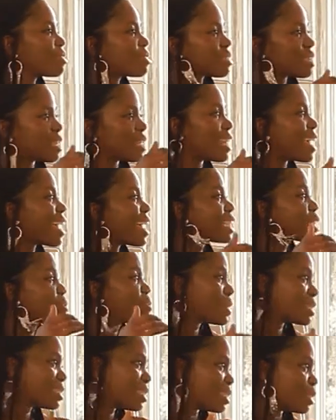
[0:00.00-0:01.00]
The last
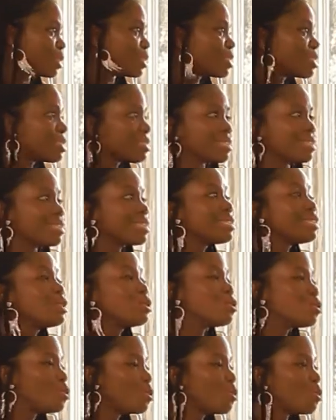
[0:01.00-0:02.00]
person,
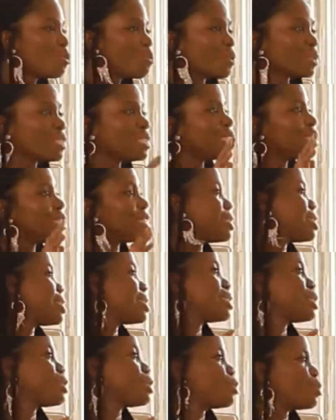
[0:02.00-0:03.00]
62, position
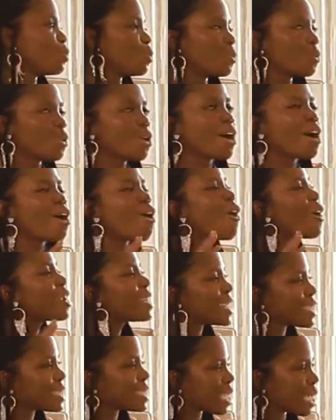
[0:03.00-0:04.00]
62, all
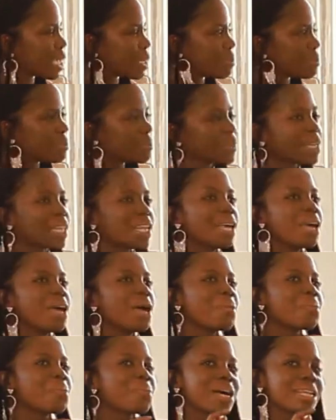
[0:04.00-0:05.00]
the time.
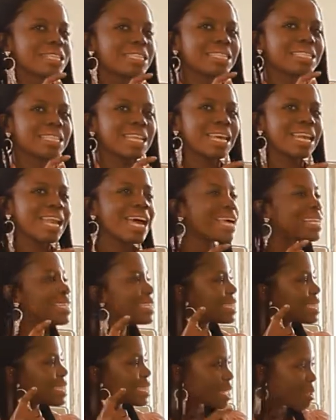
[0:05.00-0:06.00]
But the
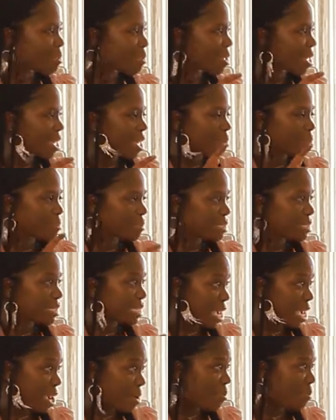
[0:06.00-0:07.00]
last
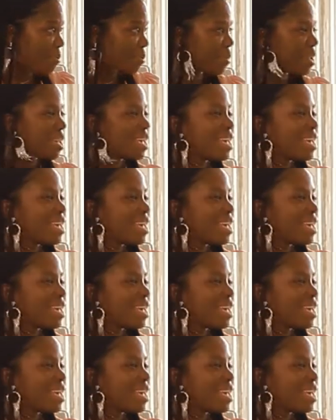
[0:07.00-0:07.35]
term,